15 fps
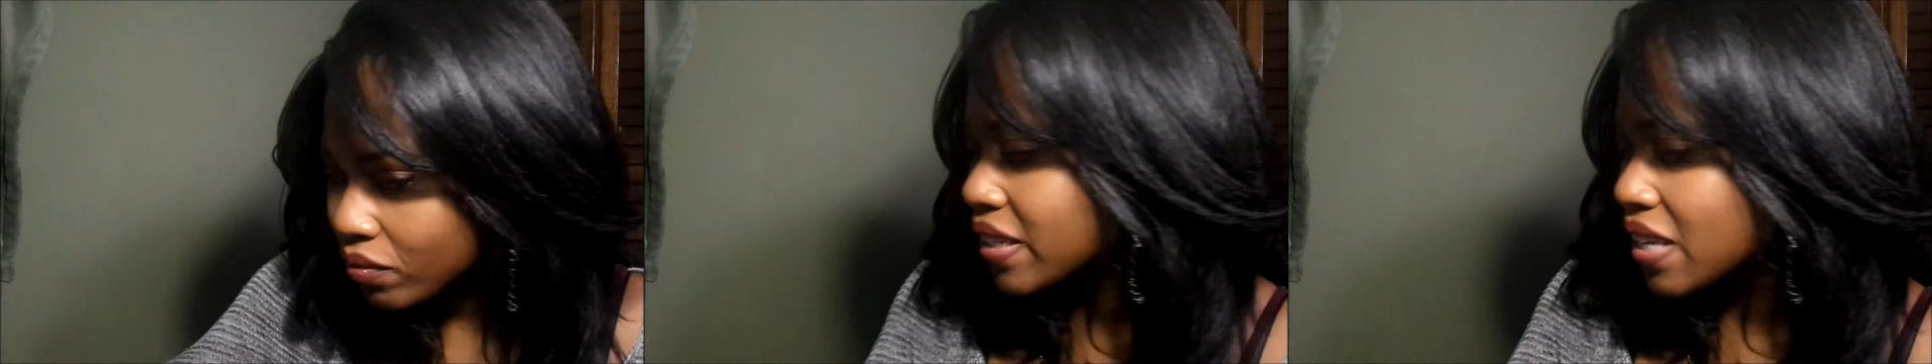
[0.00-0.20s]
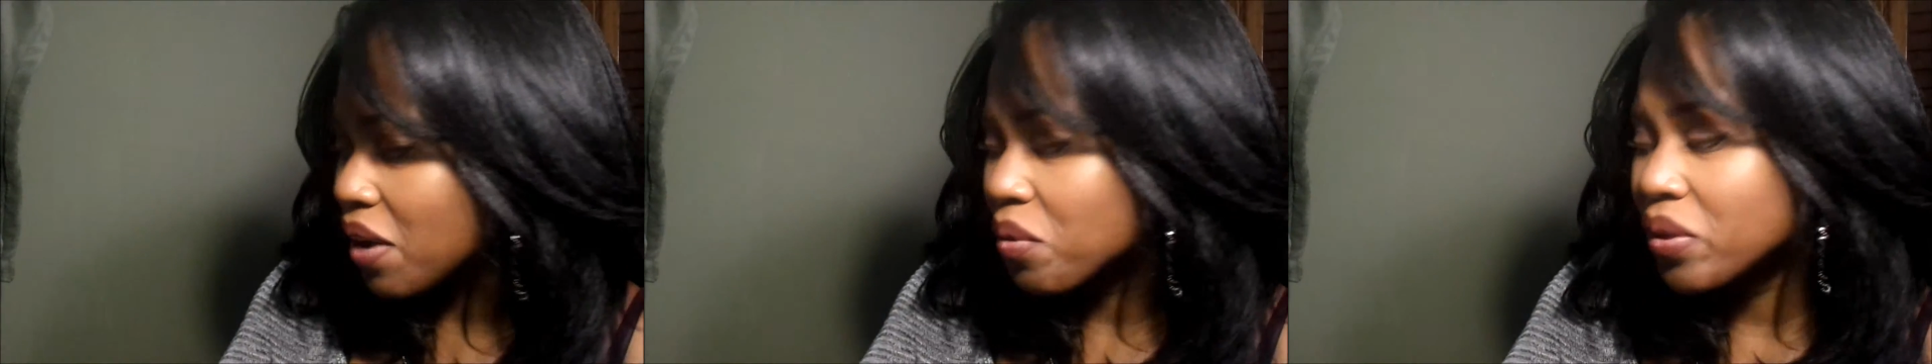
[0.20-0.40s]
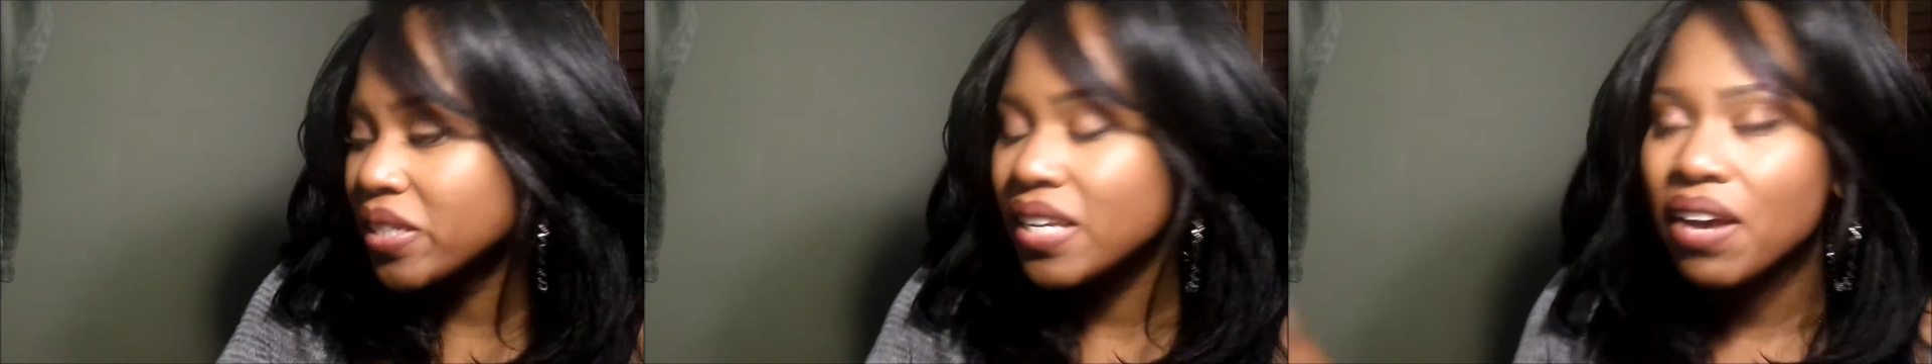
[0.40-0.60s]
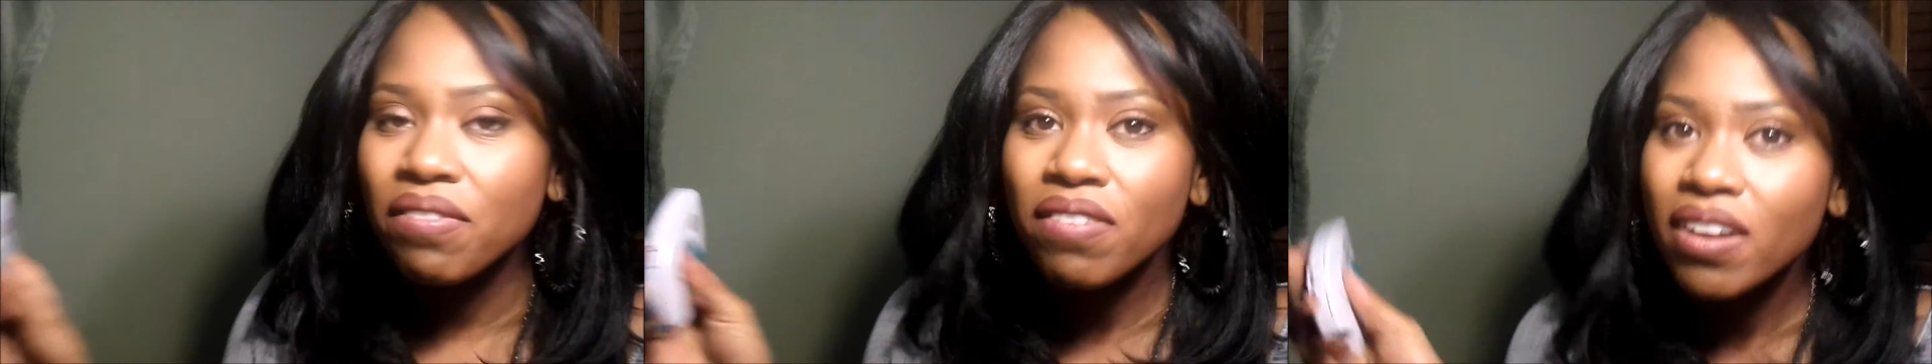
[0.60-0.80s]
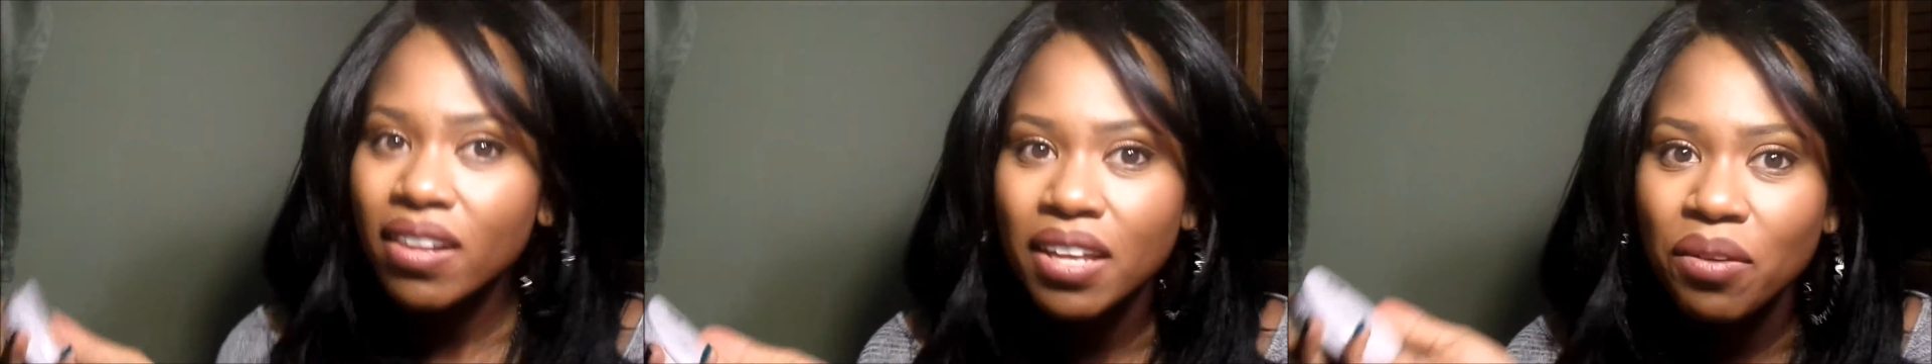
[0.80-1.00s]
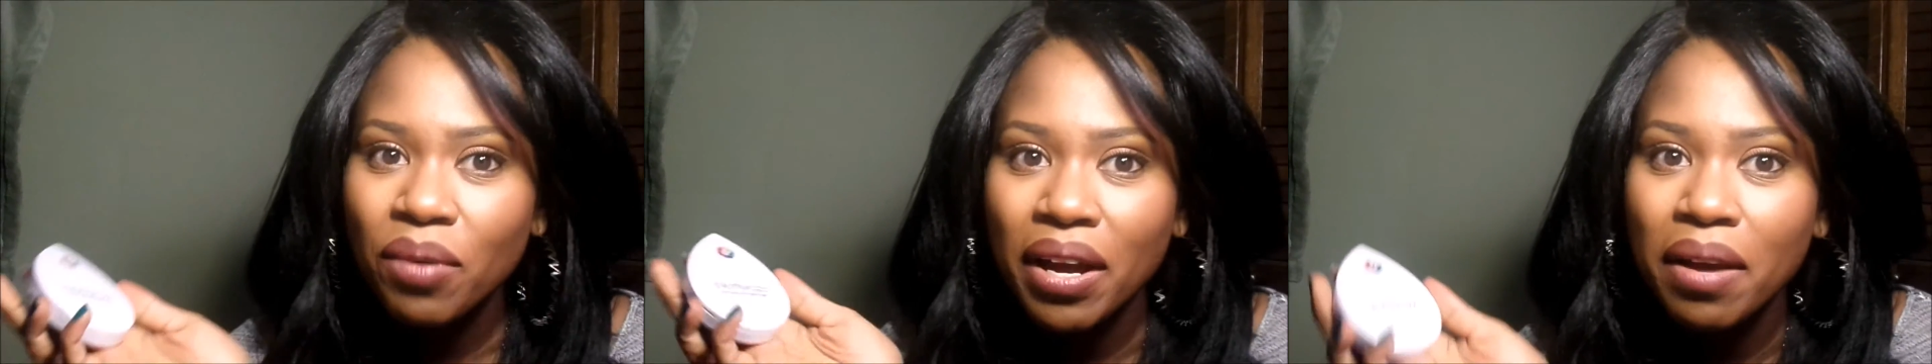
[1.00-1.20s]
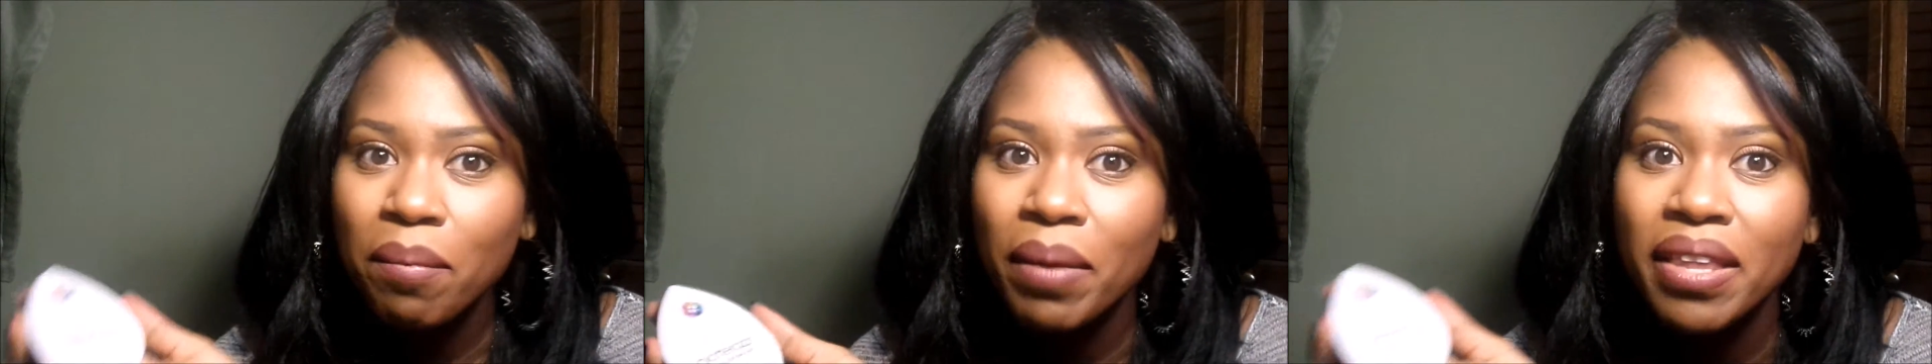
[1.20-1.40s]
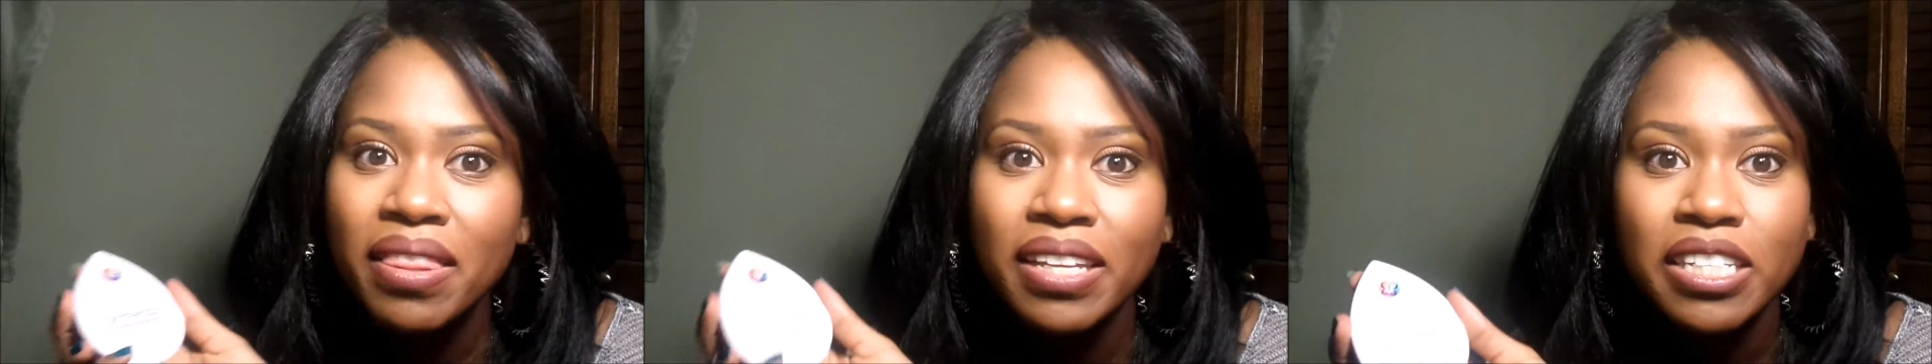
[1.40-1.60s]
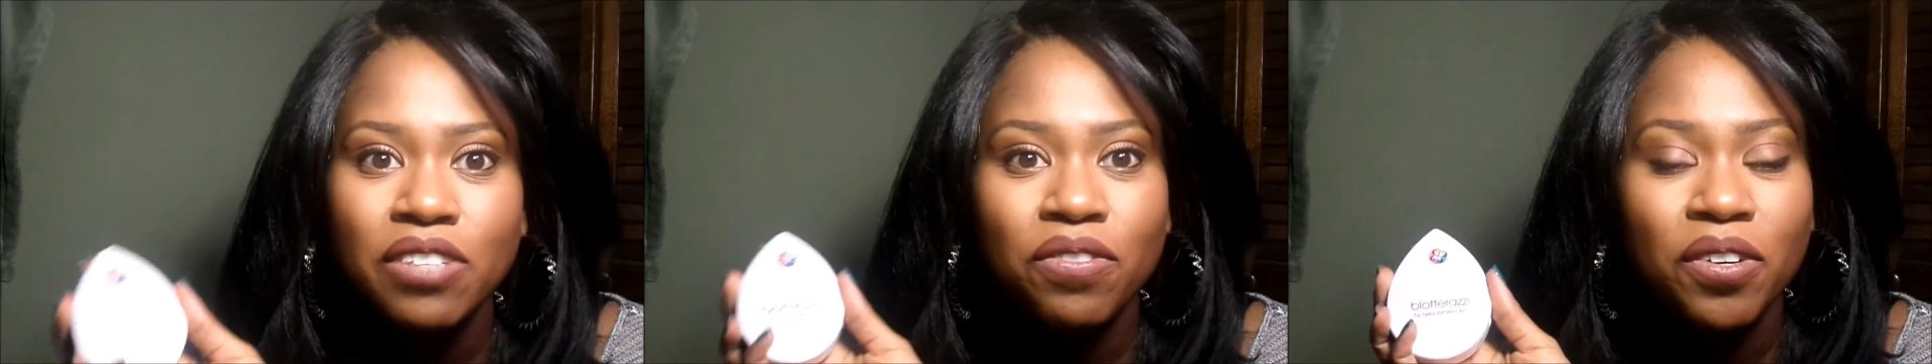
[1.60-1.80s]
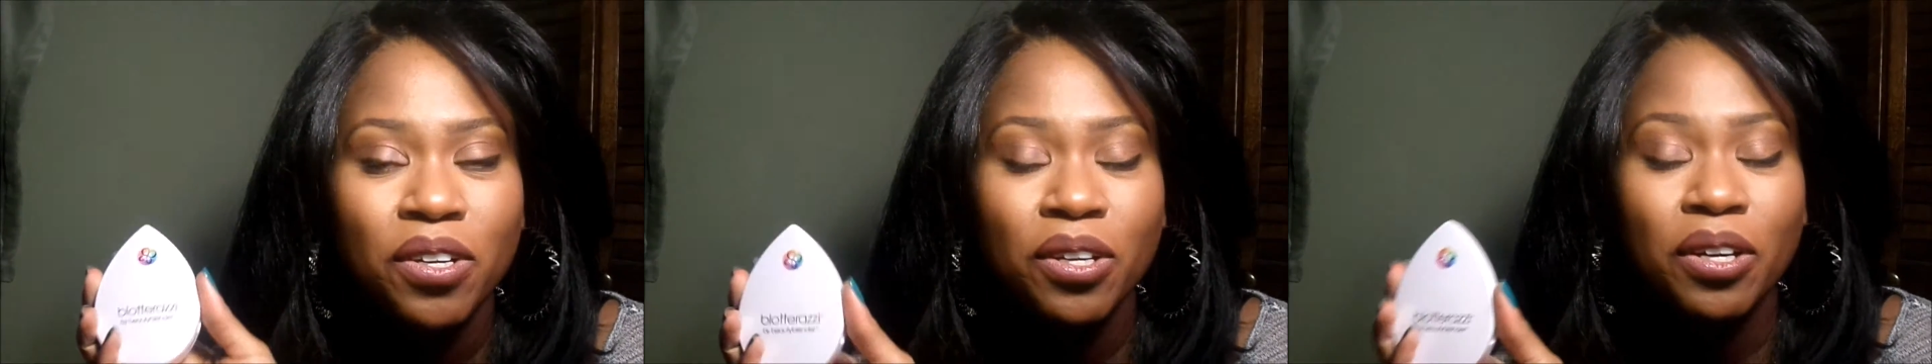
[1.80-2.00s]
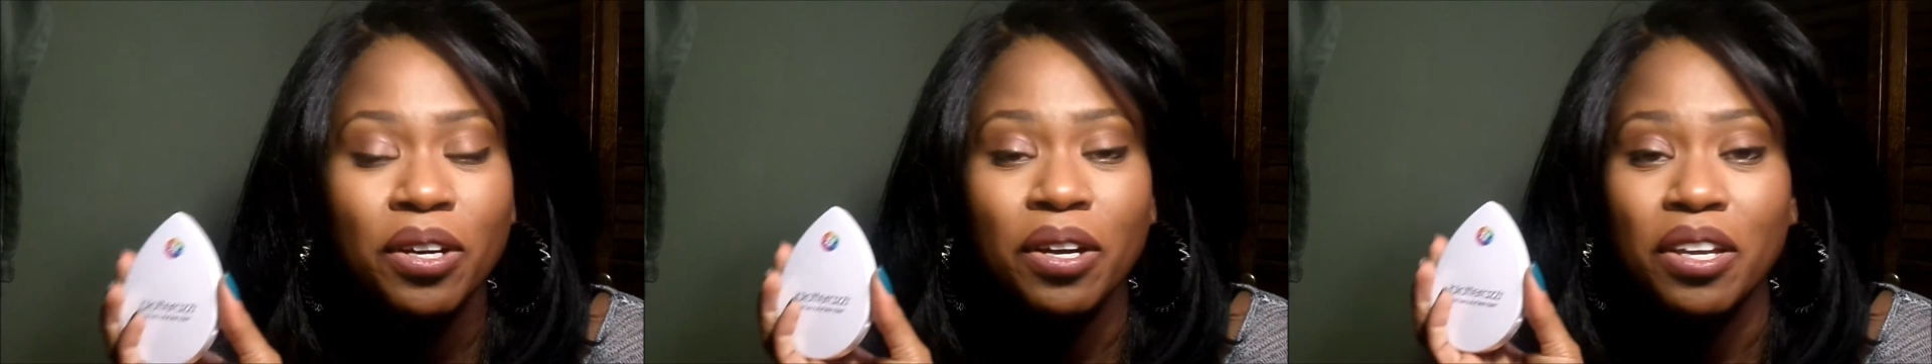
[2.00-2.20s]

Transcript: So I would definitely recommend this for,